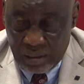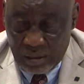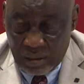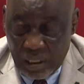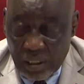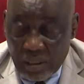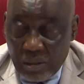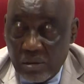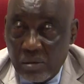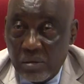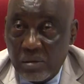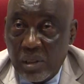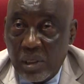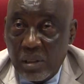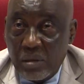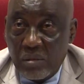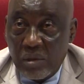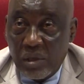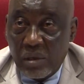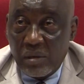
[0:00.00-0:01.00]
Thank you,
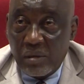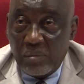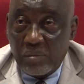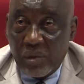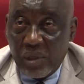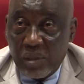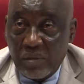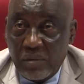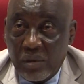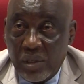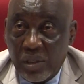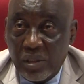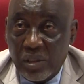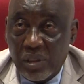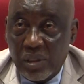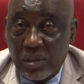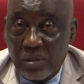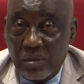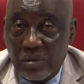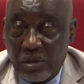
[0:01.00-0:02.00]
gentlemen of the press, for
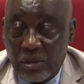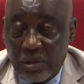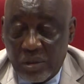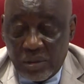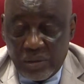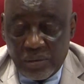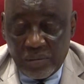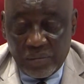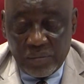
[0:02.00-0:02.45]
listening to us.